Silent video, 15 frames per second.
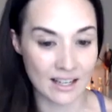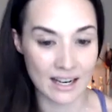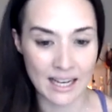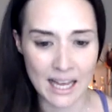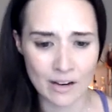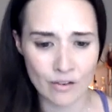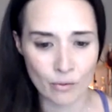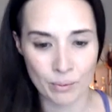I
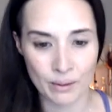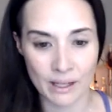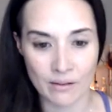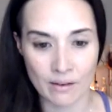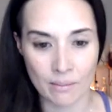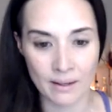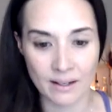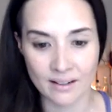can't even believe
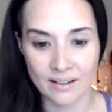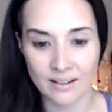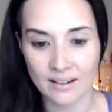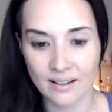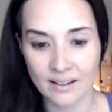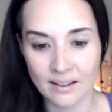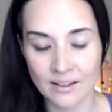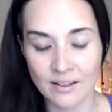I've been
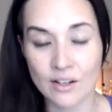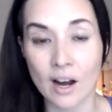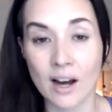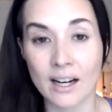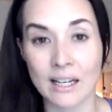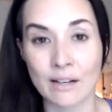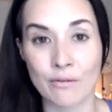talking for